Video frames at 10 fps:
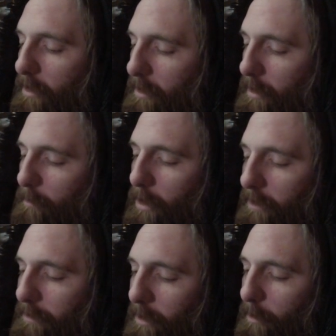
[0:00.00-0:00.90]
Like
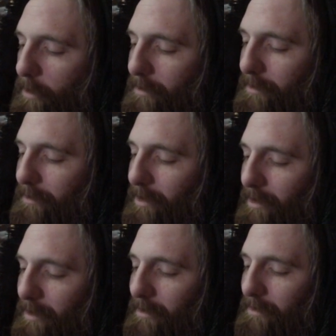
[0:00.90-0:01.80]
Paz de la Huerta's
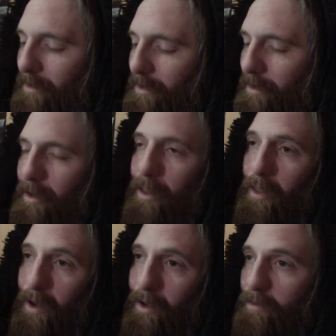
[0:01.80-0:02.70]
naked in it a
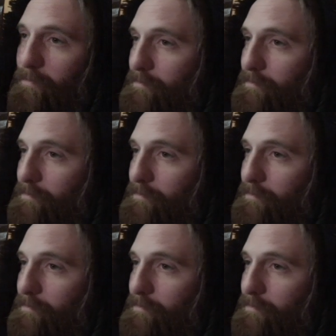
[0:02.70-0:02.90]
lot,